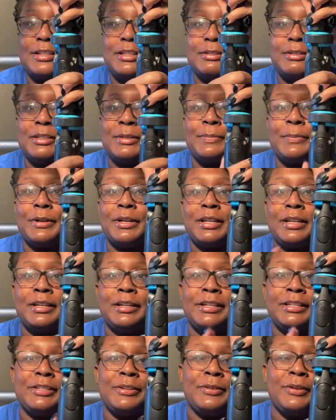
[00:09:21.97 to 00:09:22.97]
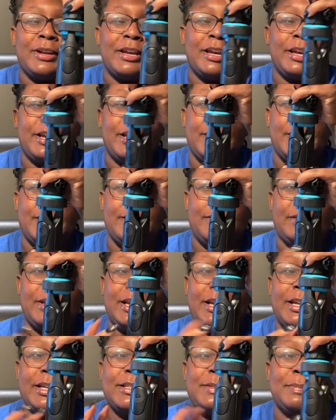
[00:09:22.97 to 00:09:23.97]
So it's okay.
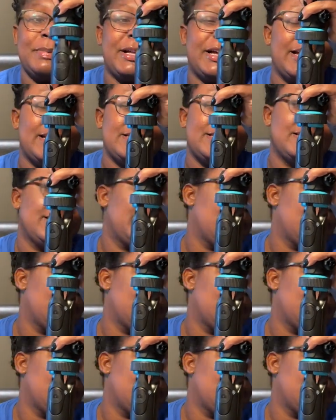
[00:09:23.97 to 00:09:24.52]
Like, it's plastic.